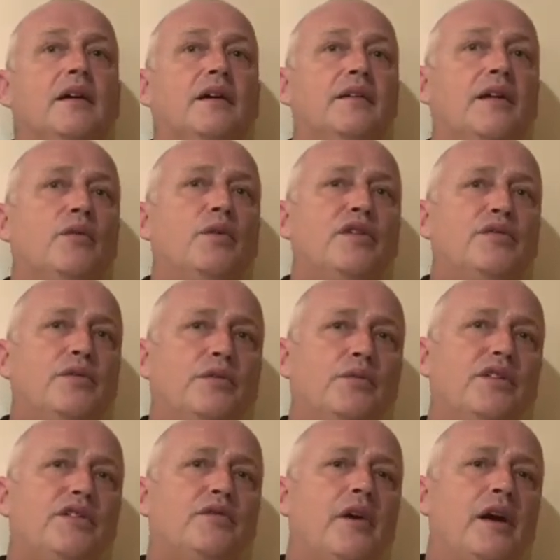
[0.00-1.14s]
Now,
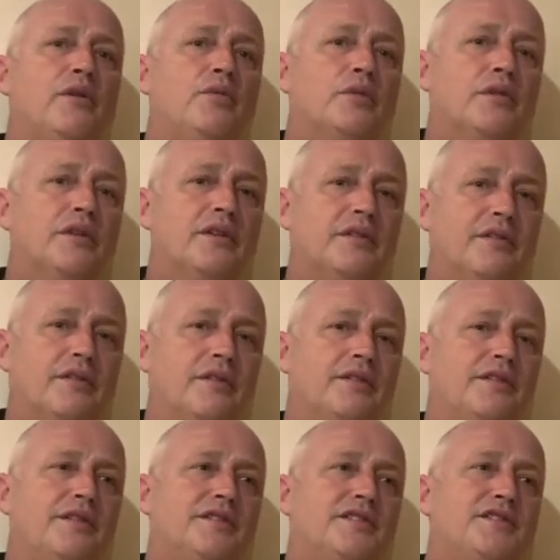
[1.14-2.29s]
with grey water,
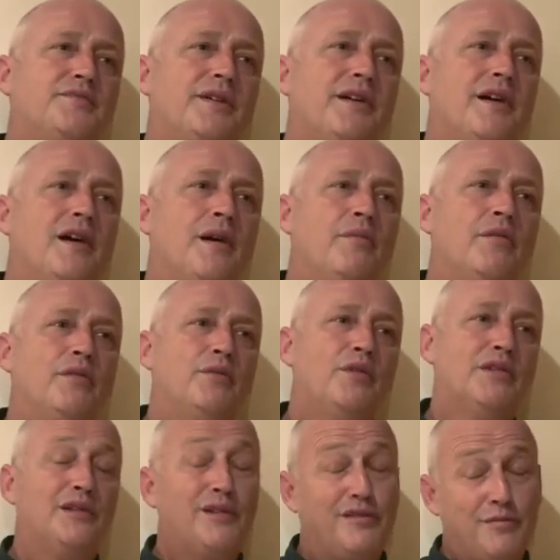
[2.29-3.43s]
this has become, with a
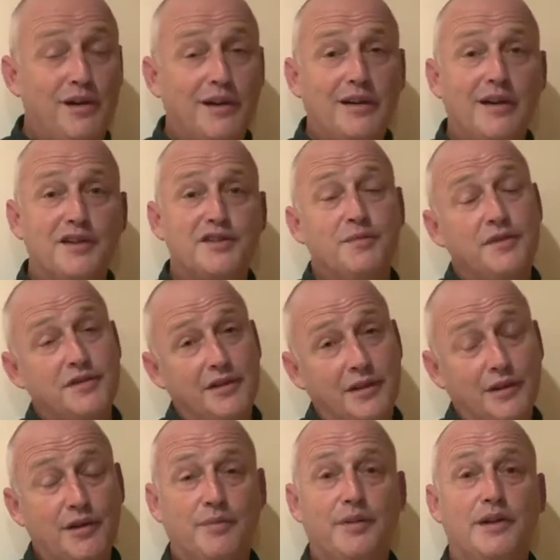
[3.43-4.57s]
lot of my customers and a
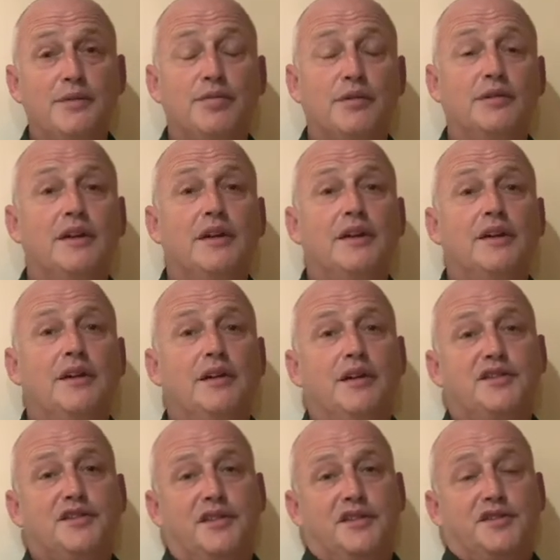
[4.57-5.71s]
lot of people,
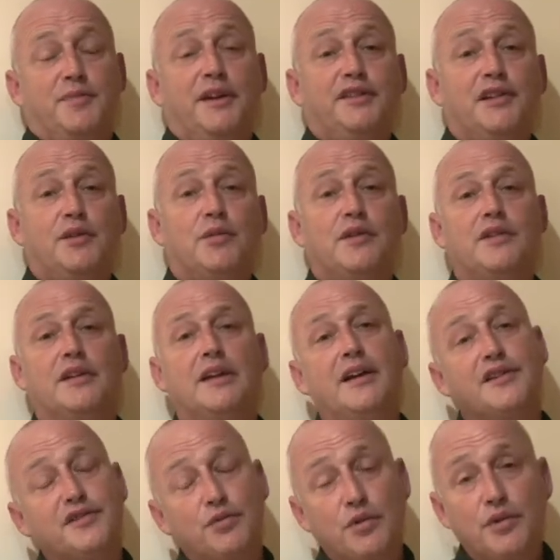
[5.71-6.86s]
especially with the
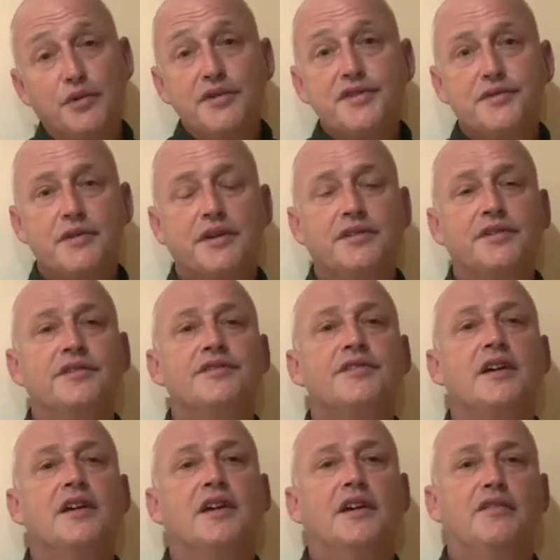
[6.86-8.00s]
latest water restrictions,
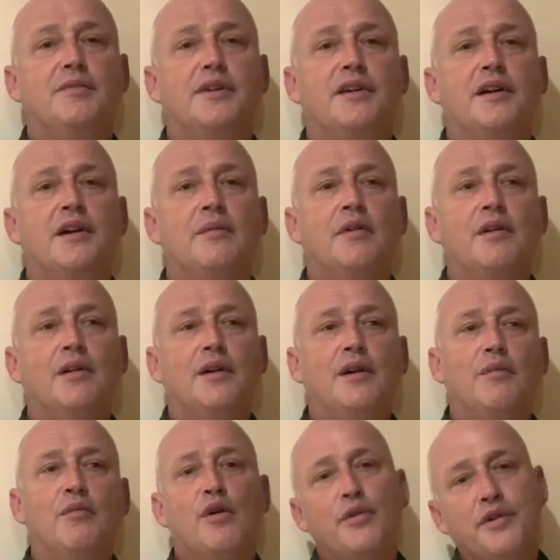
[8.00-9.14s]
have become
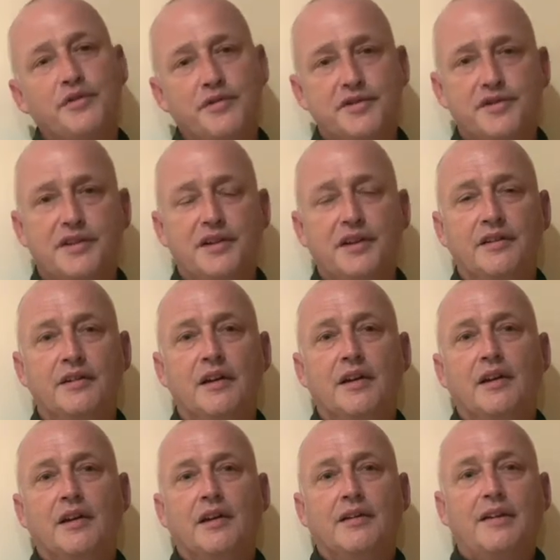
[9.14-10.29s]
more interested in
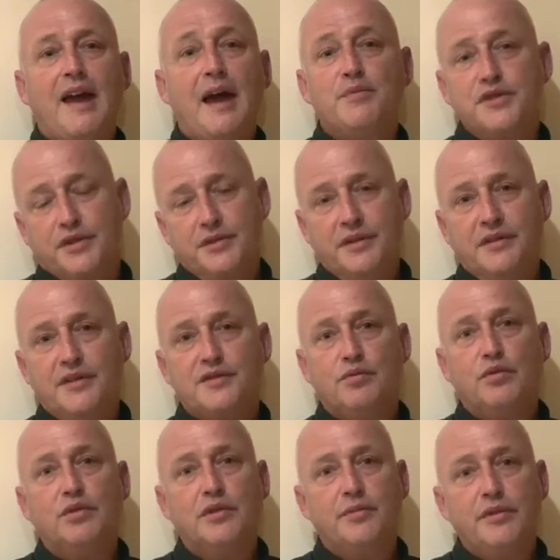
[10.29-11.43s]
capturing this
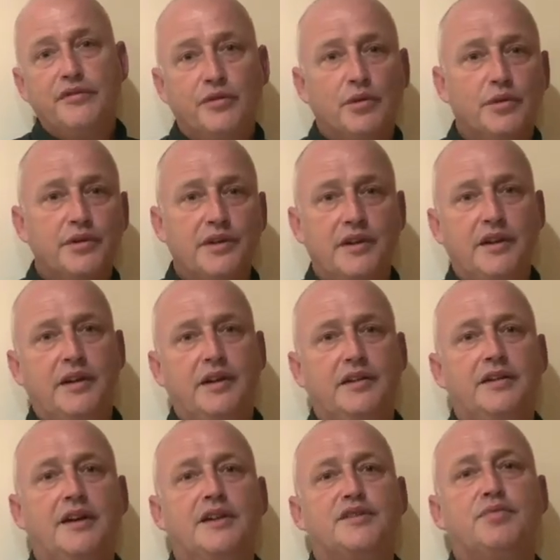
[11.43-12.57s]
water before it
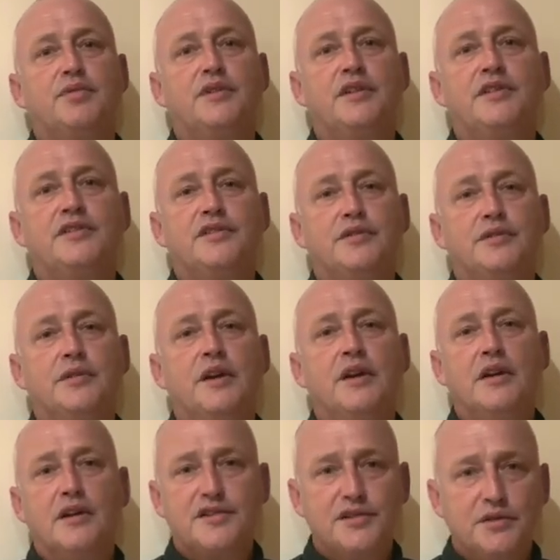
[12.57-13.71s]
gets put into
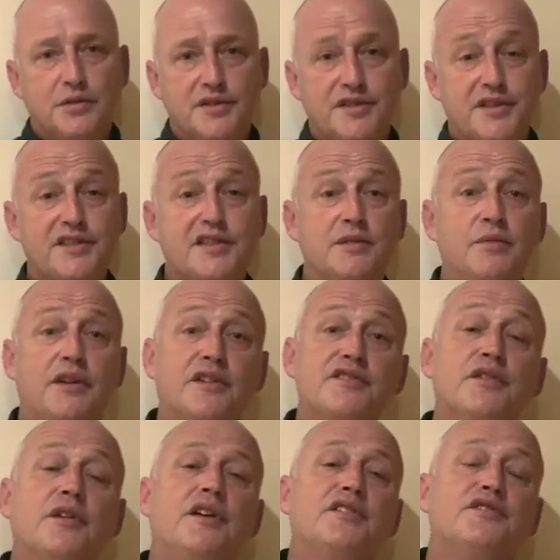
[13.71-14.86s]
a sewer system, and
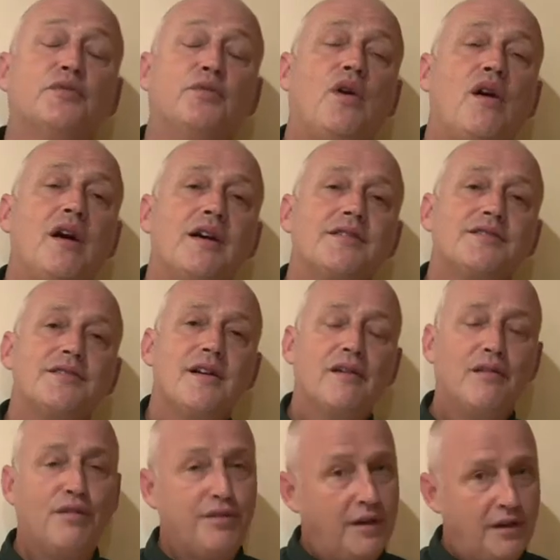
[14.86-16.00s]
it's a wise
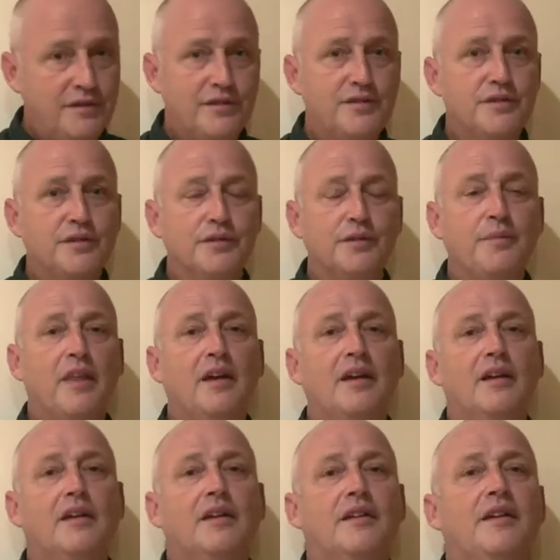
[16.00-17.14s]
thing to do.
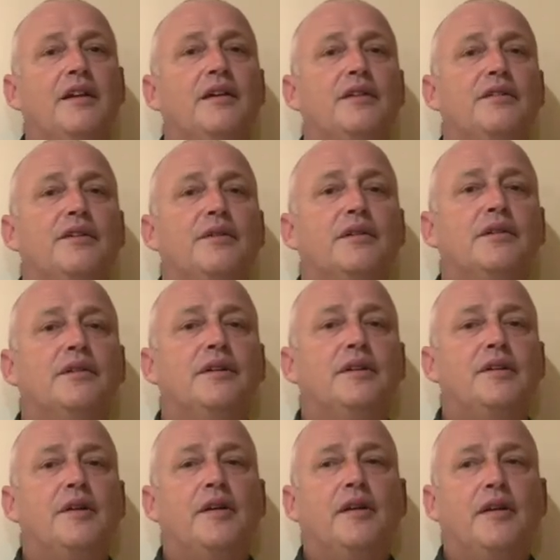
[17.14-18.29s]
Now, there are,
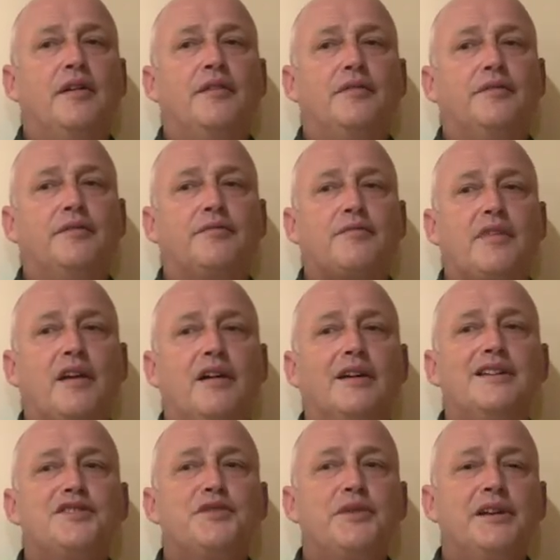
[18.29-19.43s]
I
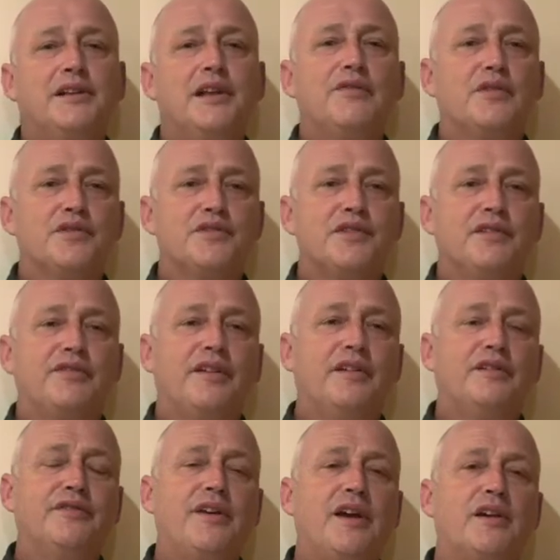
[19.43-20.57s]
guess, three levels
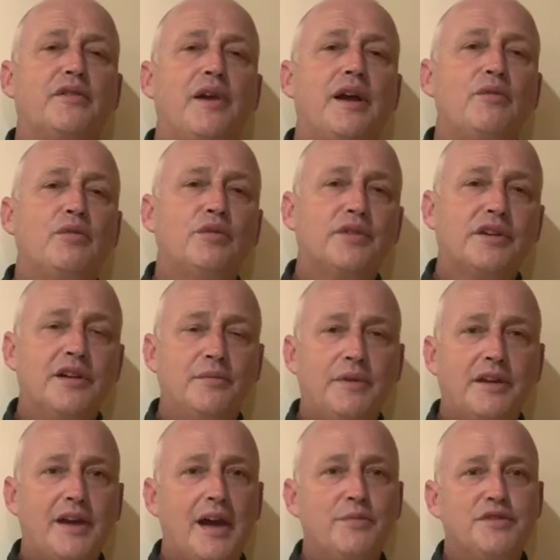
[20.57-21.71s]
of how grey water can be
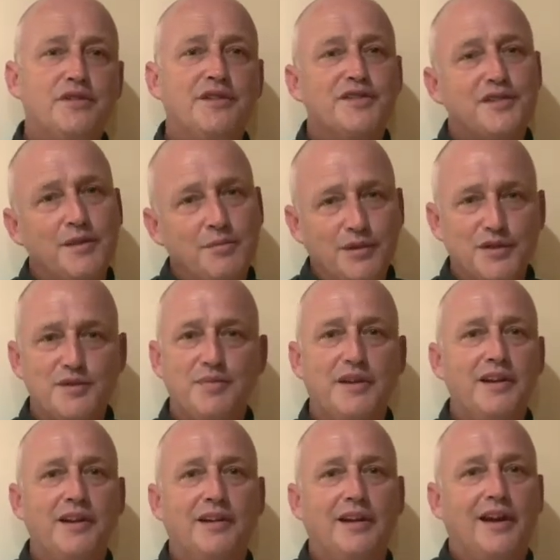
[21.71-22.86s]
captured. The simplest
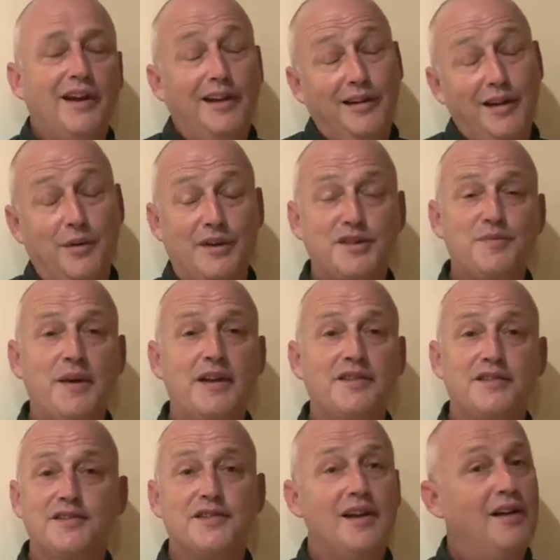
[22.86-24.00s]
being at no
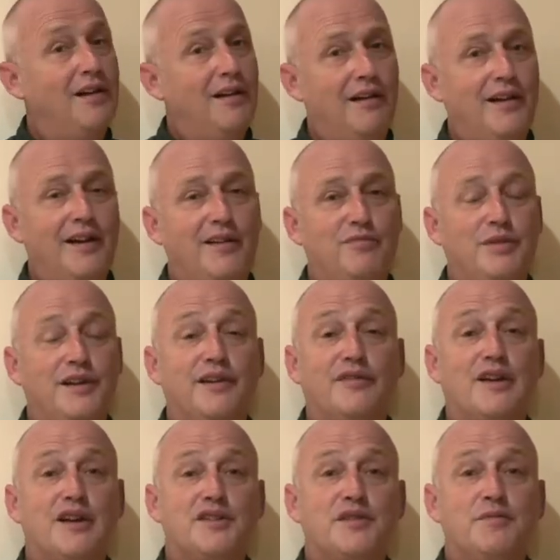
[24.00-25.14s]
expenses. I have plenty of
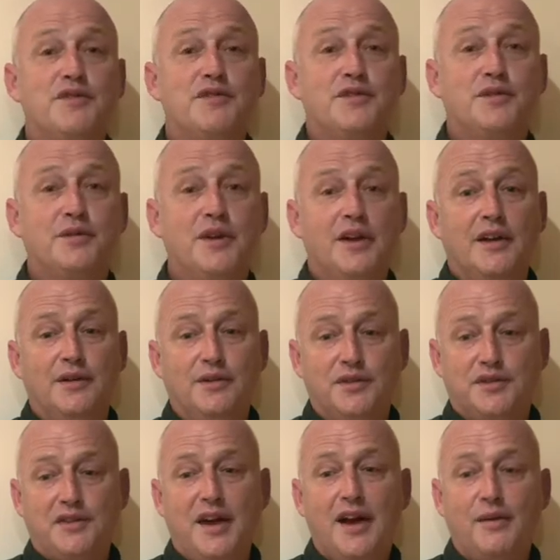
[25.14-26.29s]
customers who
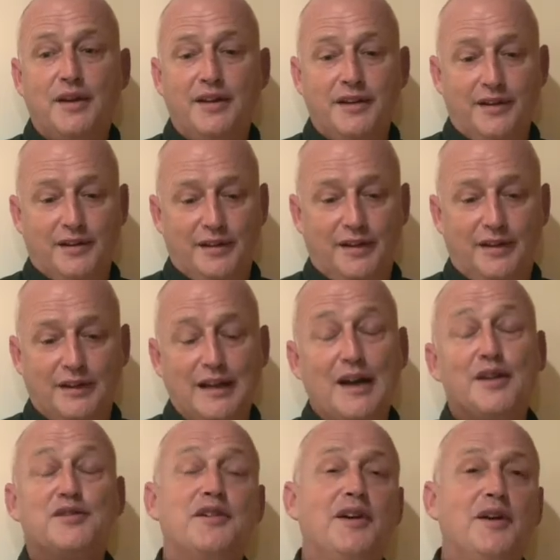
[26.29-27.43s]
shower in a
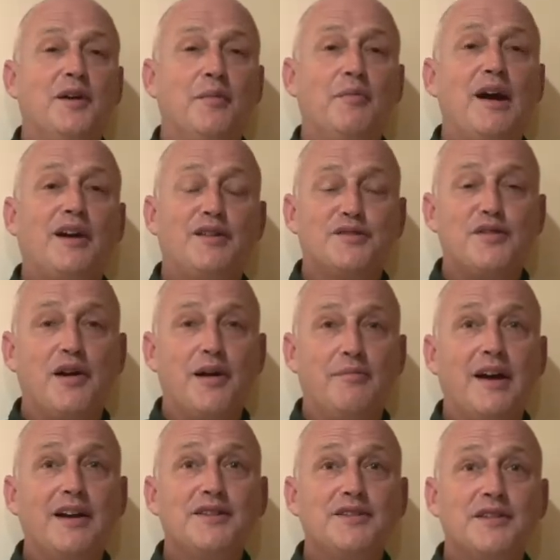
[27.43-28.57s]
large bucket type
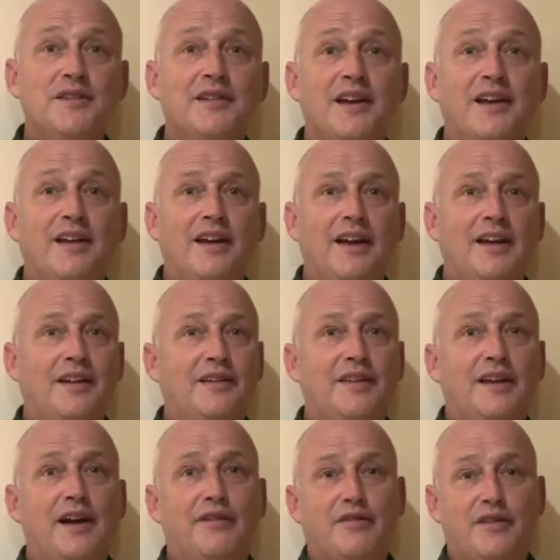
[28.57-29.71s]
basin, and
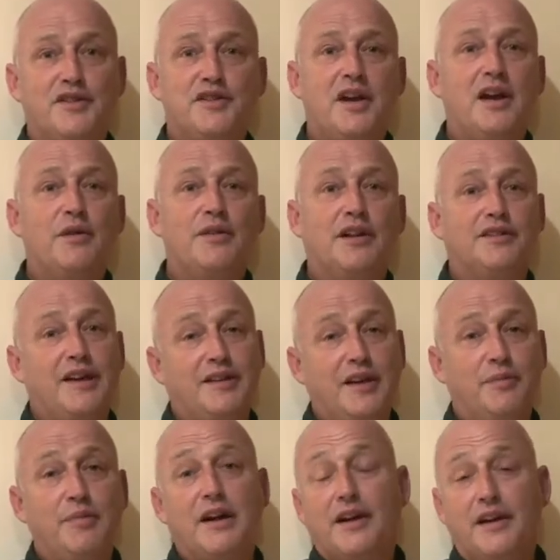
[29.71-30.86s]
then after the shower they'll take
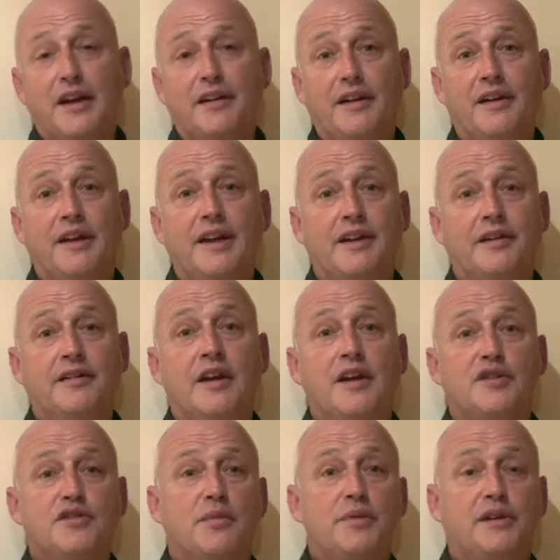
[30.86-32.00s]
that bucket out and they can
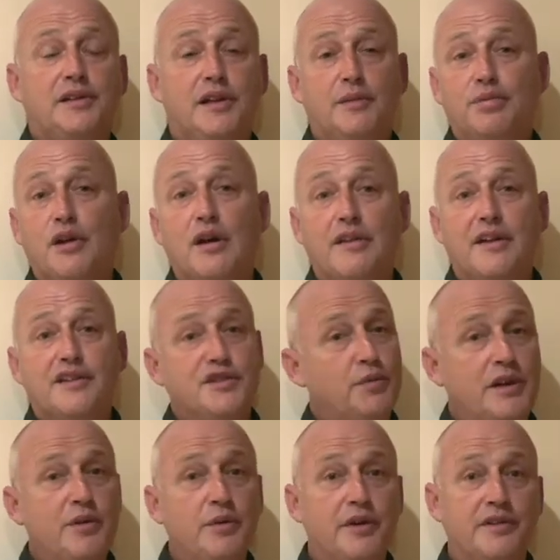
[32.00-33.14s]
topically apply that to
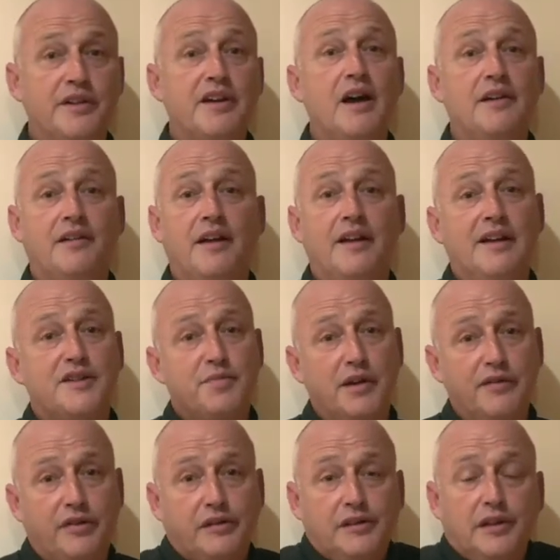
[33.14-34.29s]
anywhere in the garden, and that's
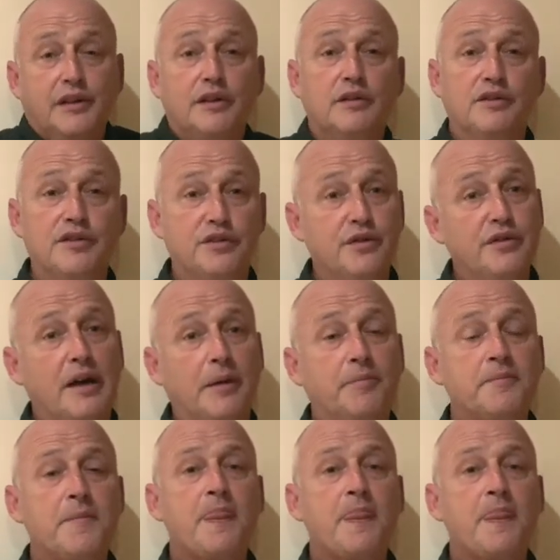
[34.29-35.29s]
perfectly legal to do that,